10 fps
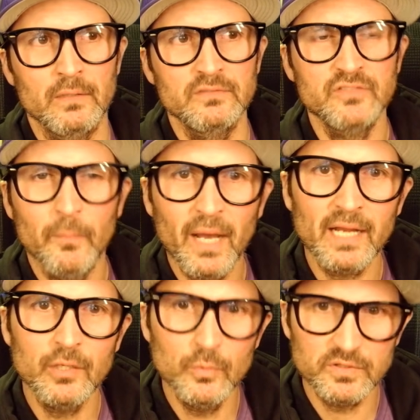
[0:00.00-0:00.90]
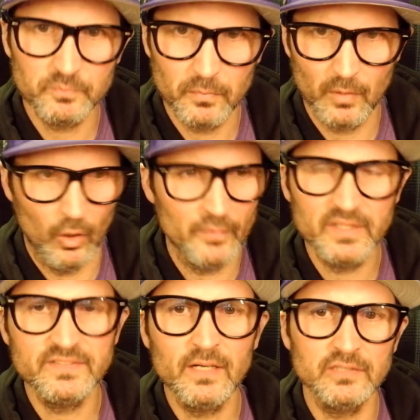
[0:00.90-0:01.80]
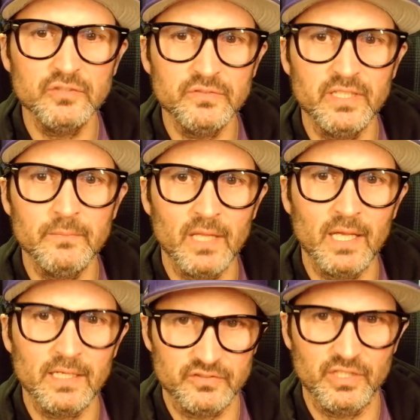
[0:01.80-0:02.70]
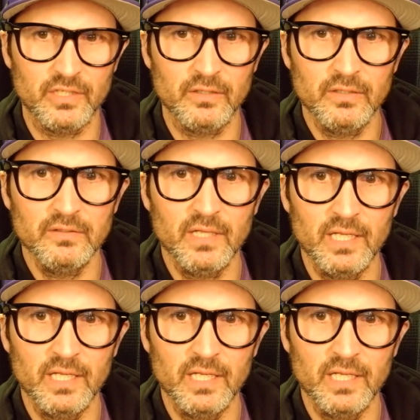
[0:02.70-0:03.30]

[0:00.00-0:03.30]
somebody who was on this LSU team last year,